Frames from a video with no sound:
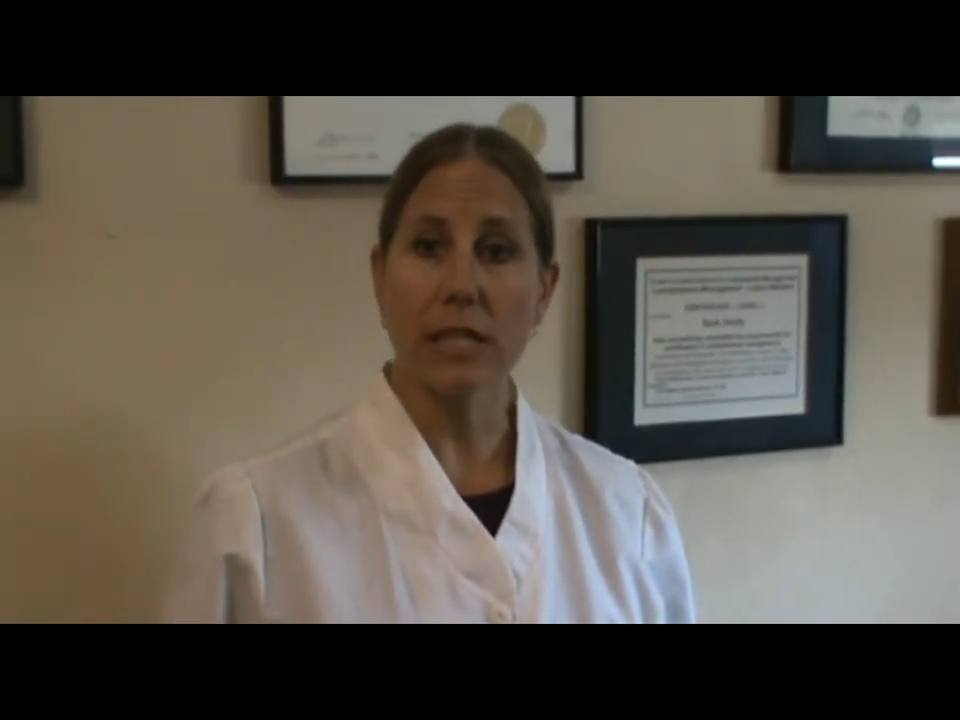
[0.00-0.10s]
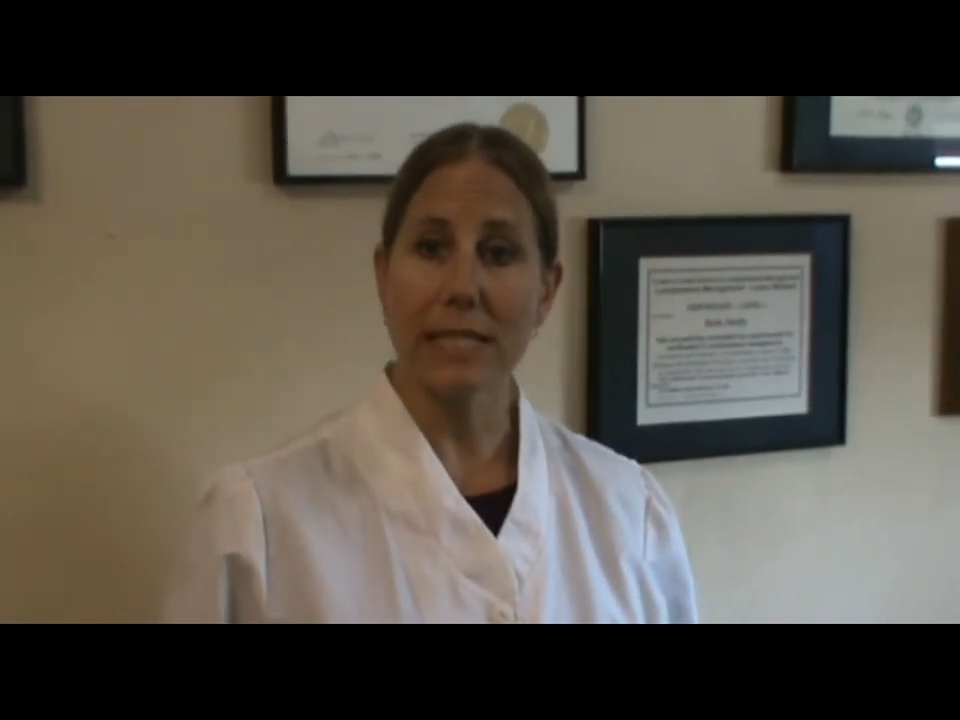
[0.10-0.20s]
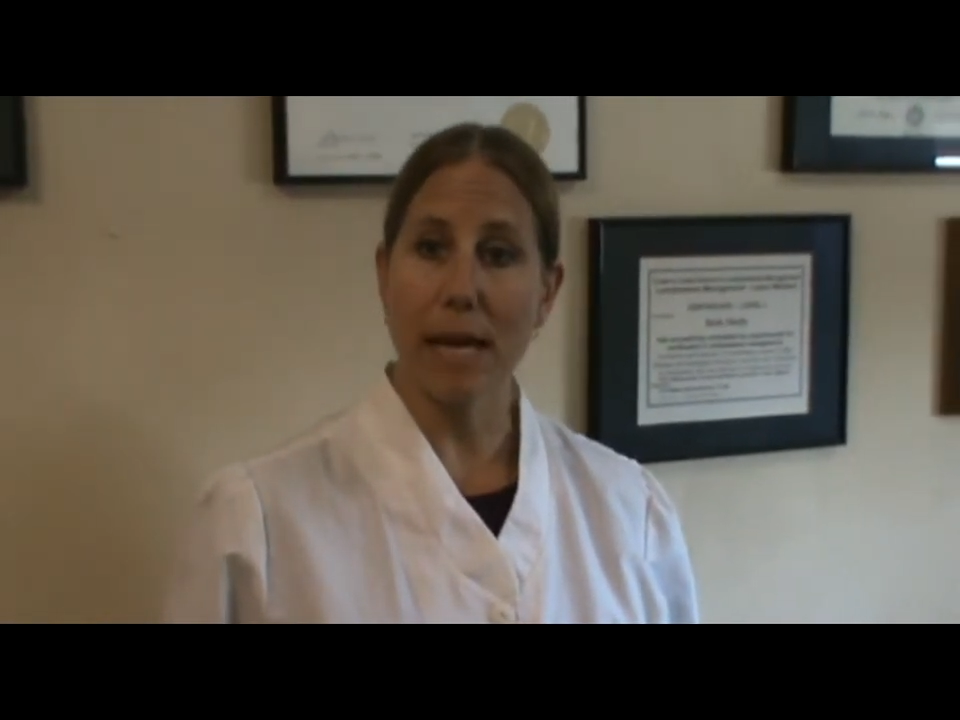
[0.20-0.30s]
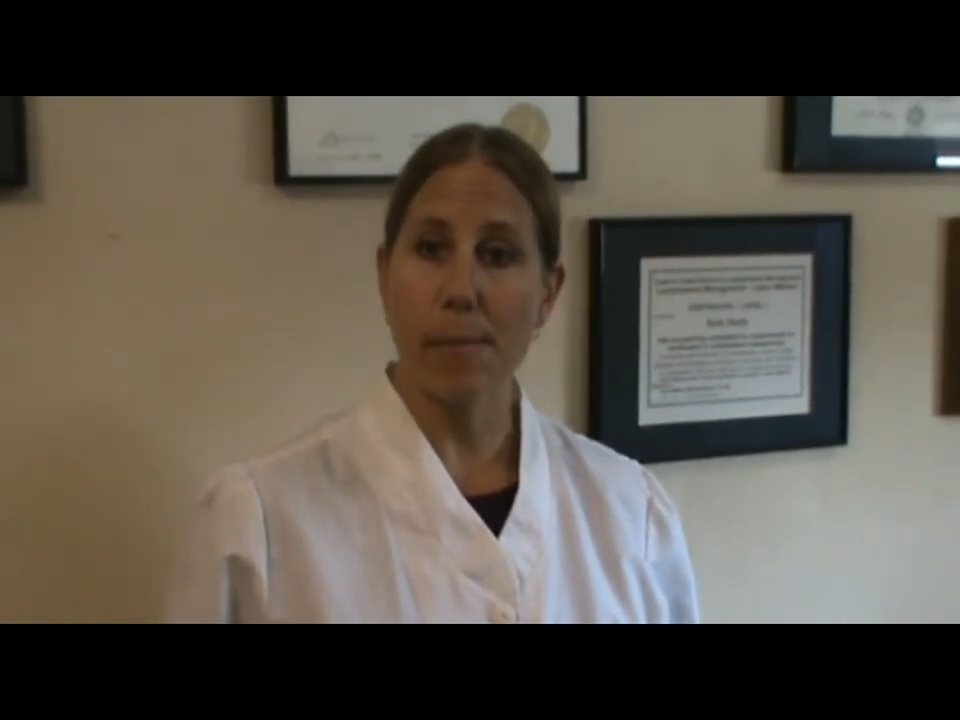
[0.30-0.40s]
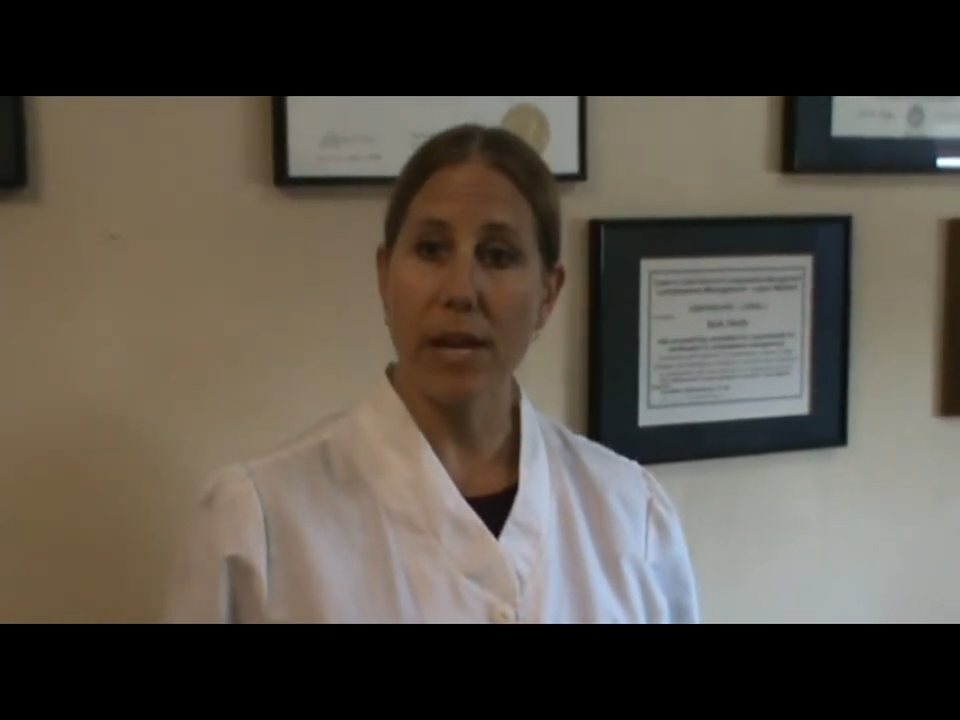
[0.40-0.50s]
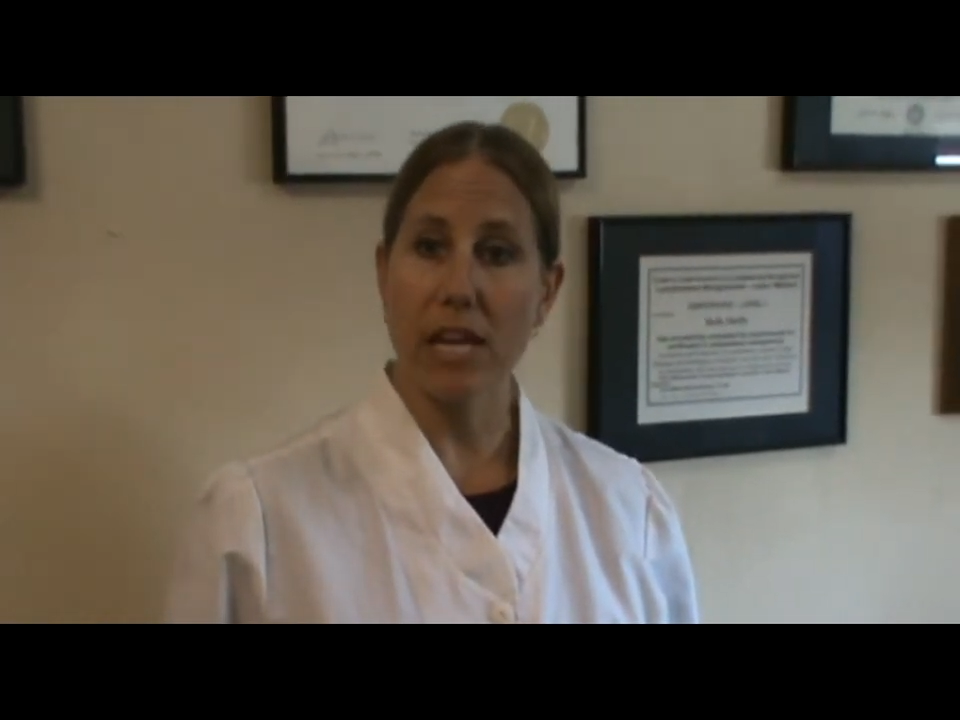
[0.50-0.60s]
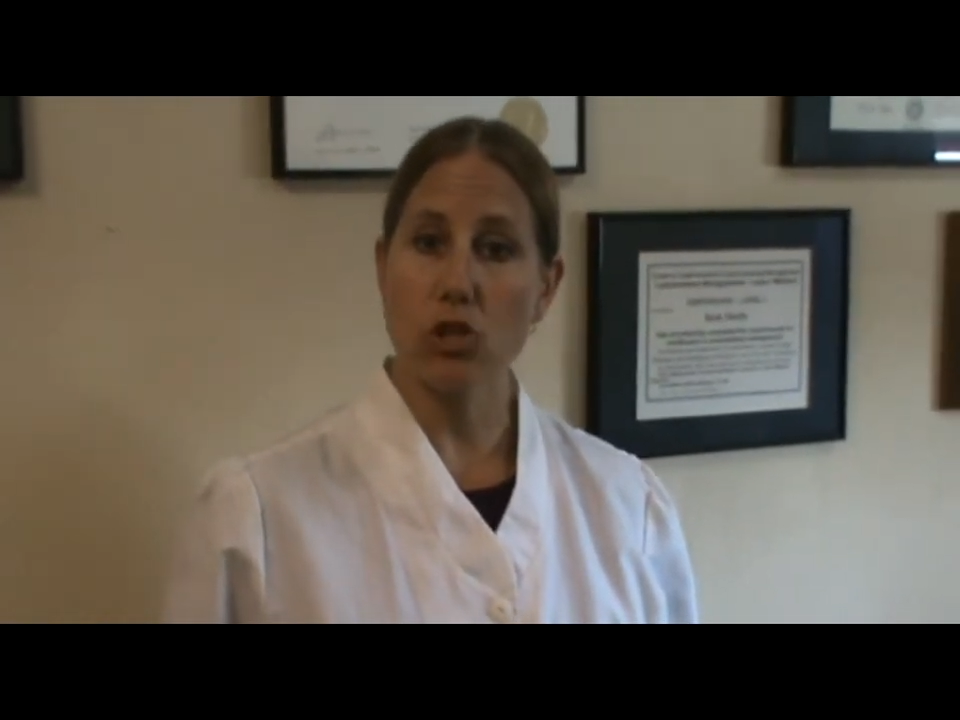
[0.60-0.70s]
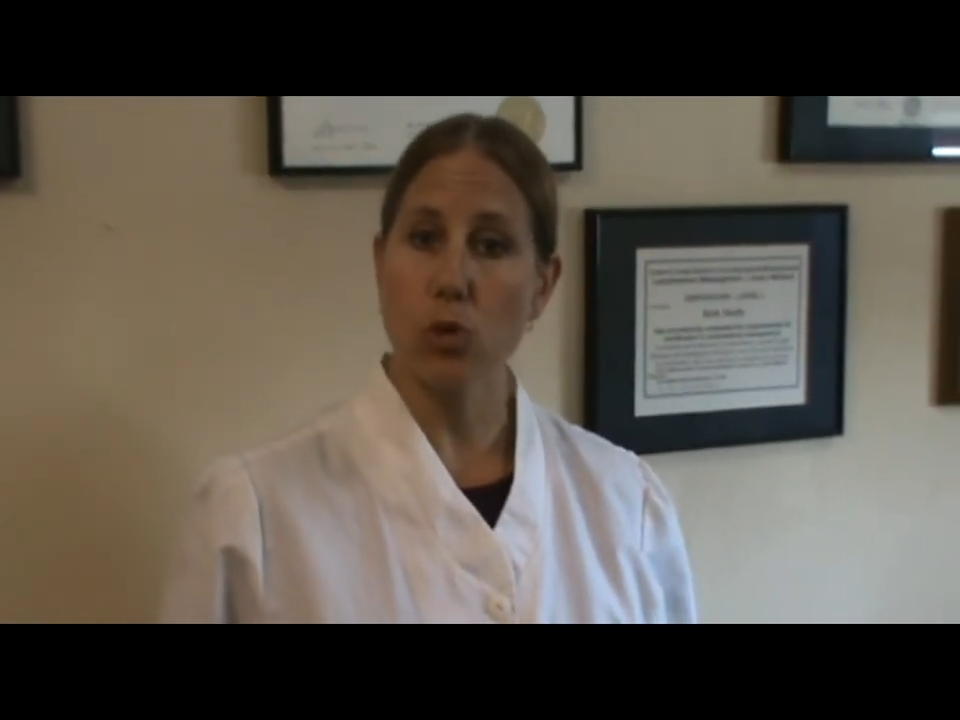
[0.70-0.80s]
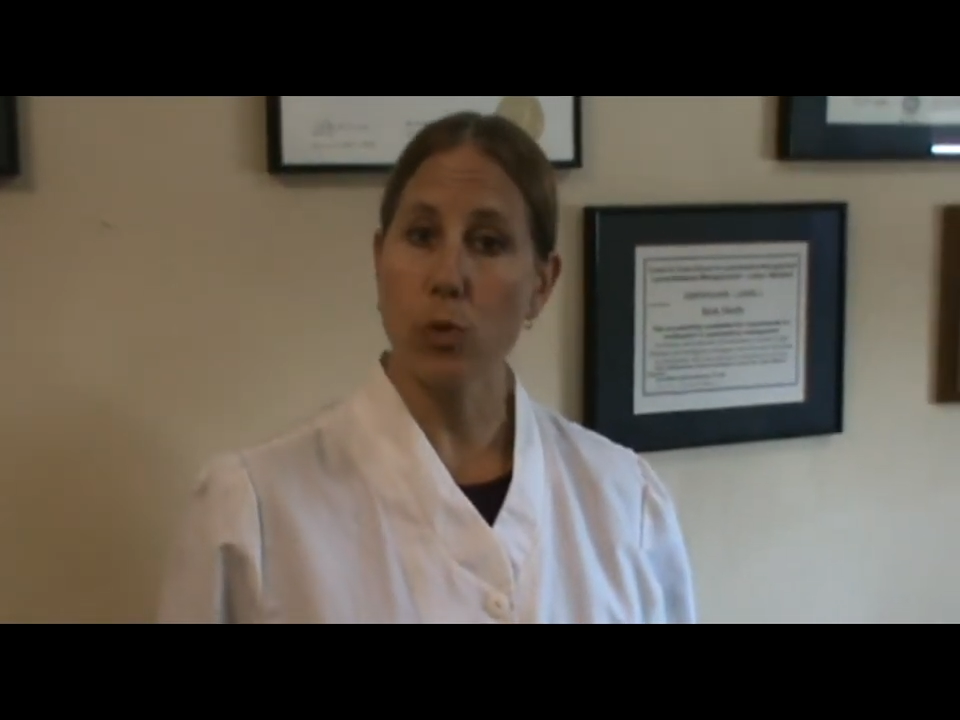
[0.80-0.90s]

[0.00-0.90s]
examination